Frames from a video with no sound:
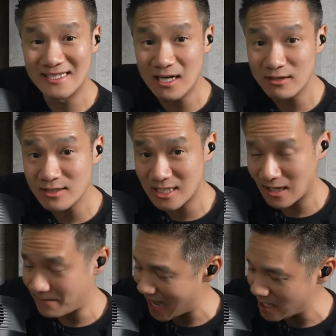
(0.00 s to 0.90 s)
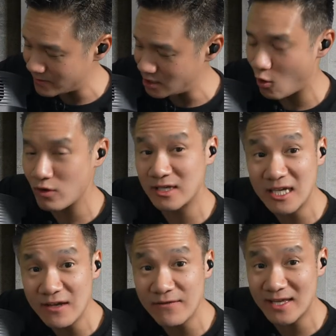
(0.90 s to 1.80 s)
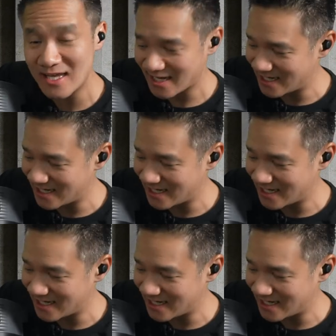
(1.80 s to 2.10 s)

Delta battery or even